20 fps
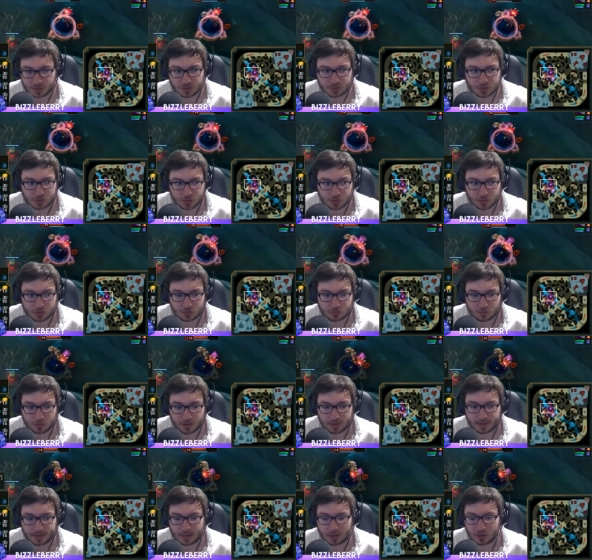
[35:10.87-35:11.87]
That's two.
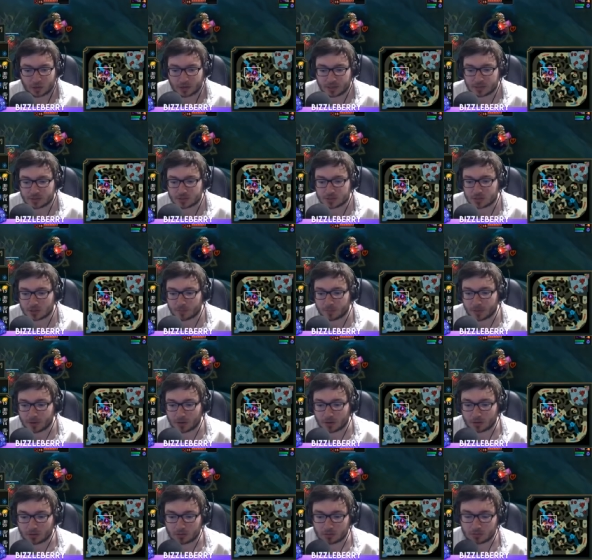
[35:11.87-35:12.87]
Right now you need to start
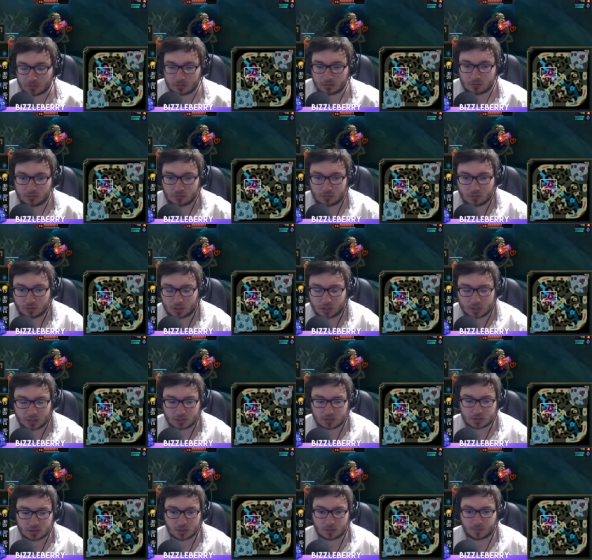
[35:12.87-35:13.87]
Baron. You
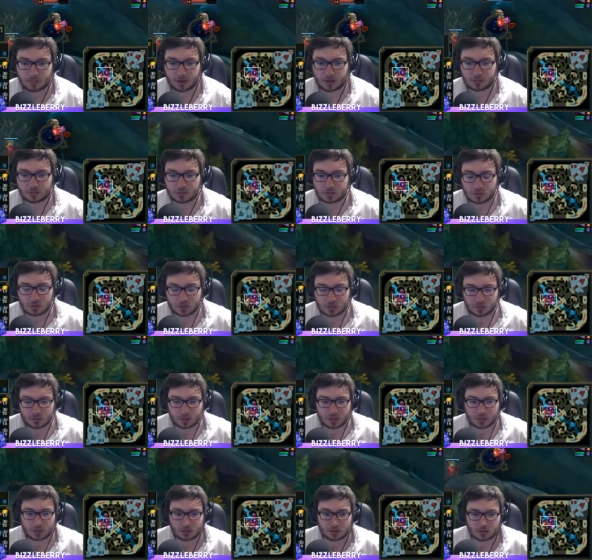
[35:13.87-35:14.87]
need to start Baron straight
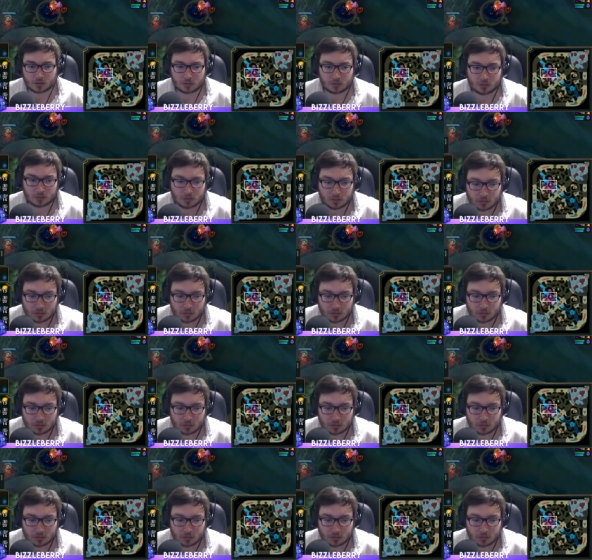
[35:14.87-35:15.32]
away here.